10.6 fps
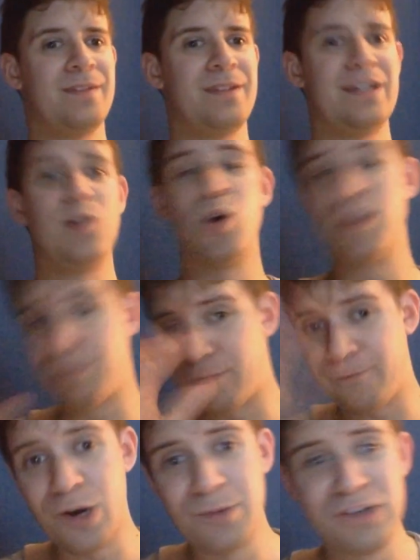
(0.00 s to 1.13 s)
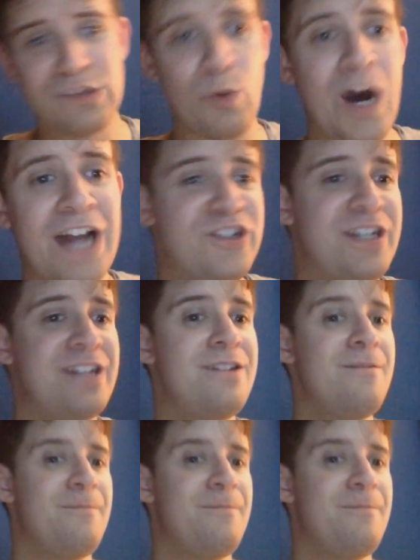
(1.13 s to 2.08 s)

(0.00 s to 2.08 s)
and all the performers watching